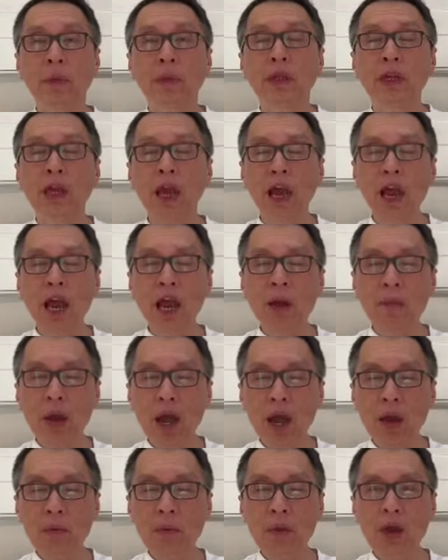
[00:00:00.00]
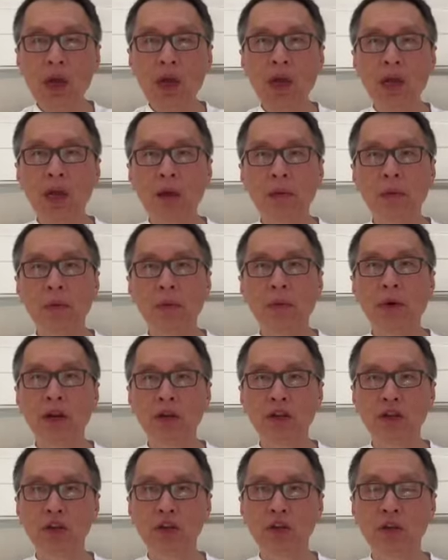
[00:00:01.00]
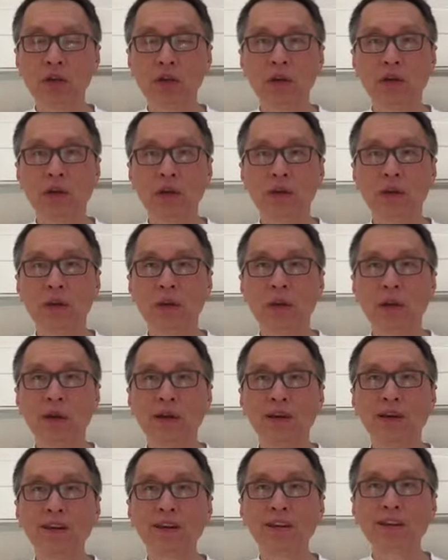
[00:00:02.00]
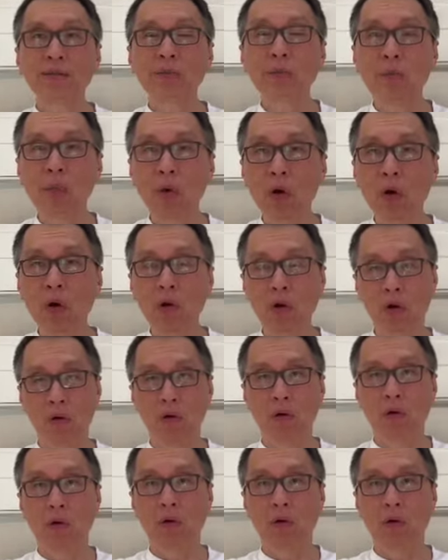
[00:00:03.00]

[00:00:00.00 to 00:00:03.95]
the MMA practitioner is more